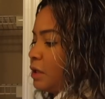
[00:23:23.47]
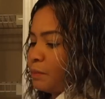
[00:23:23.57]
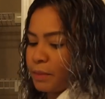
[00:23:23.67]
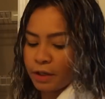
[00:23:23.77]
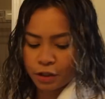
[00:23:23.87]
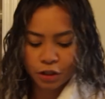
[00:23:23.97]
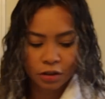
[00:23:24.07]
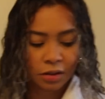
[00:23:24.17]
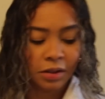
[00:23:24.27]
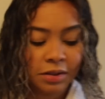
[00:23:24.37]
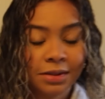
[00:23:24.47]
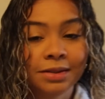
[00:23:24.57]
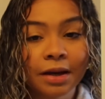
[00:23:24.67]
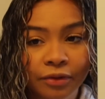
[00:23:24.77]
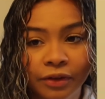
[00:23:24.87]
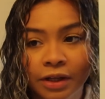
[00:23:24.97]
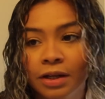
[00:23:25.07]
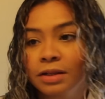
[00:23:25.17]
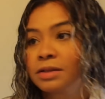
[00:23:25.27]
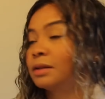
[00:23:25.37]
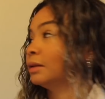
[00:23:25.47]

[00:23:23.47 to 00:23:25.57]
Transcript: need much. It definitely needs